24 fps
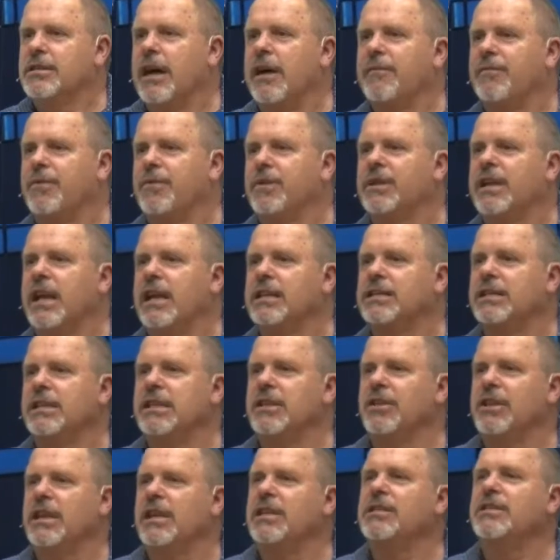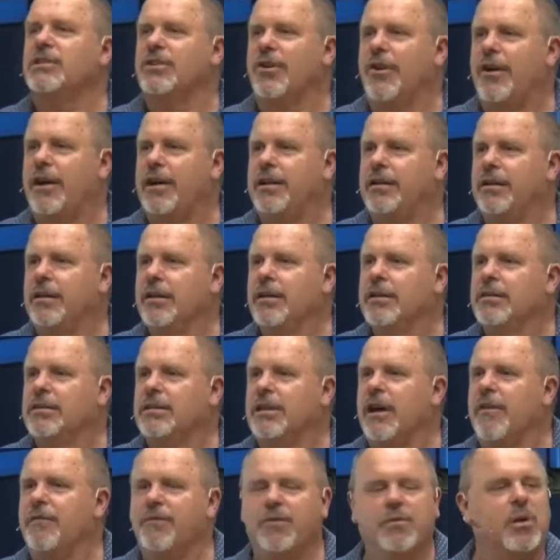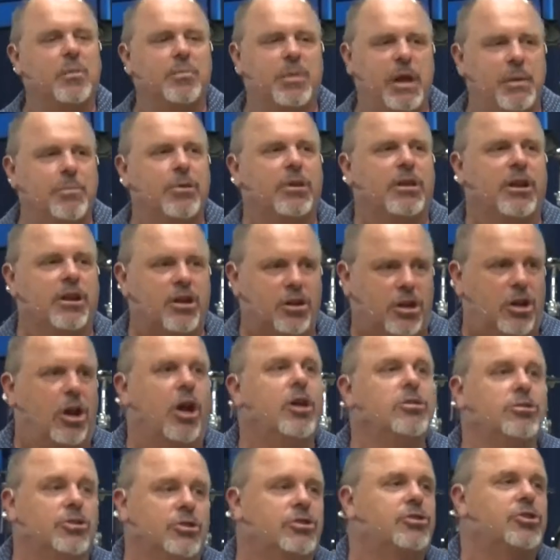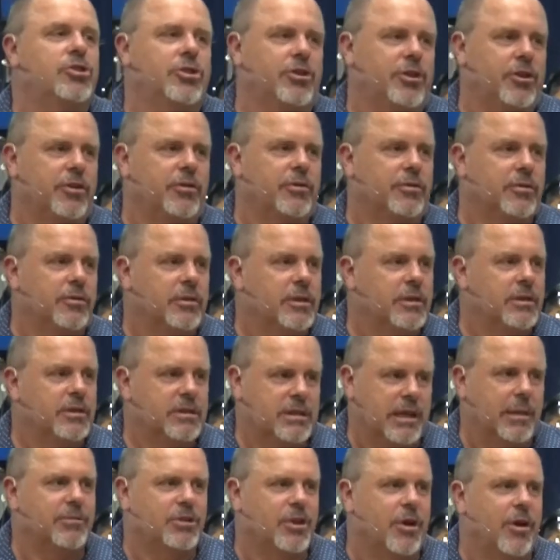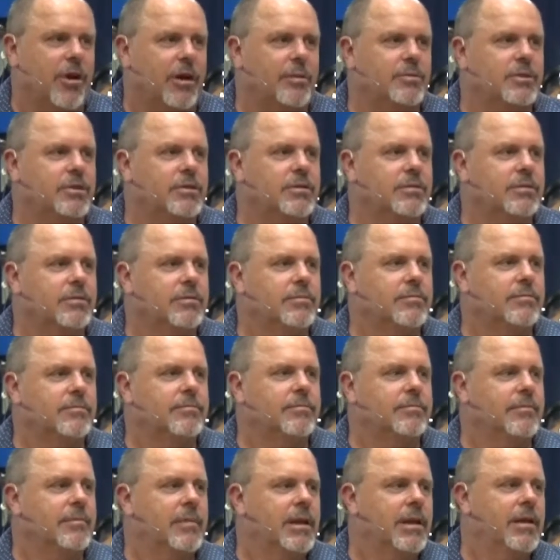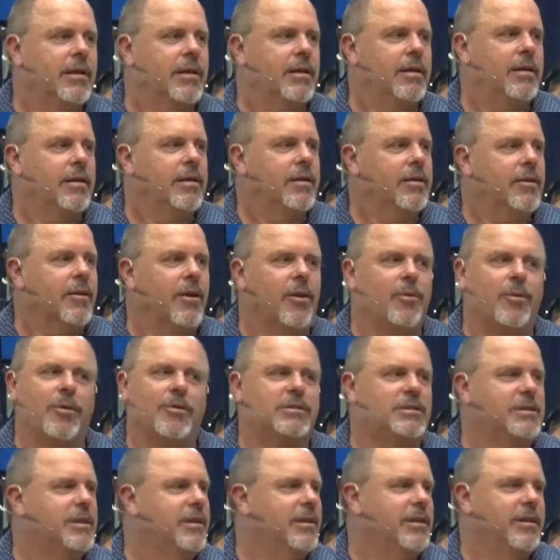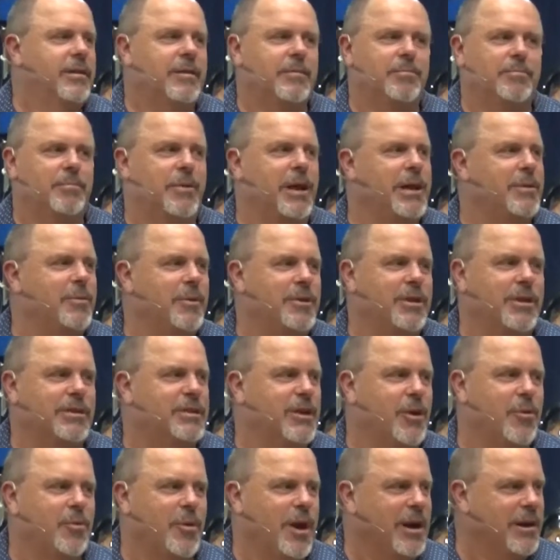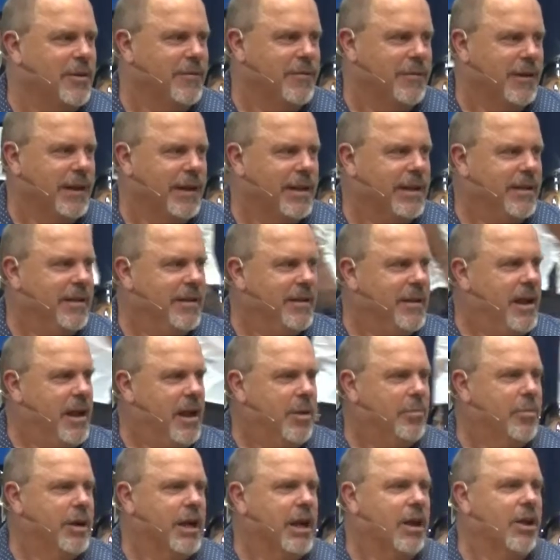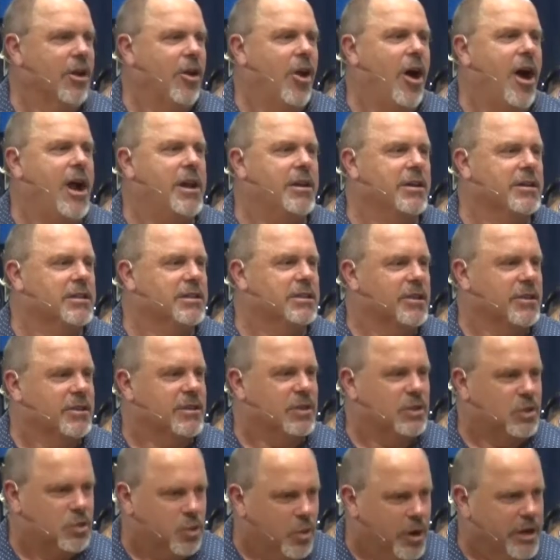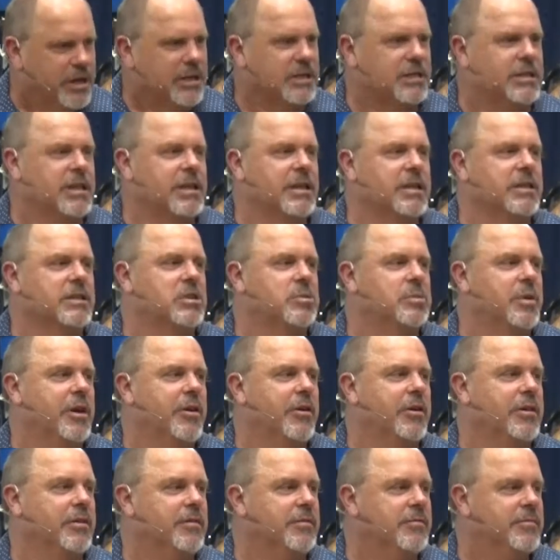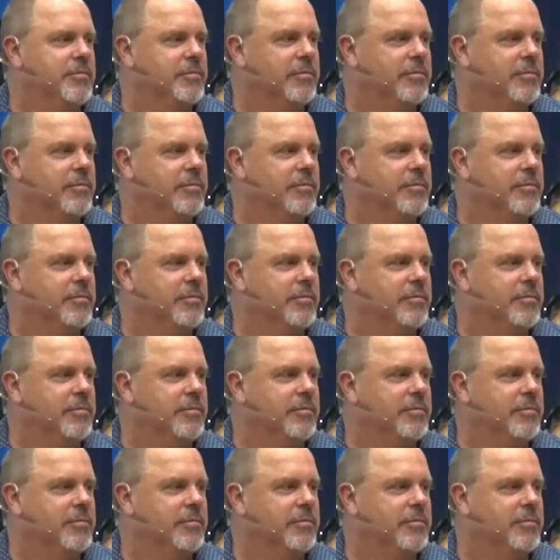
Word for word: stuff that gets in the inside, stuff from the people that are closest to you sometimes. God wants to meet with you so wonderfully and bring a lightness and a sweetness into your spirit.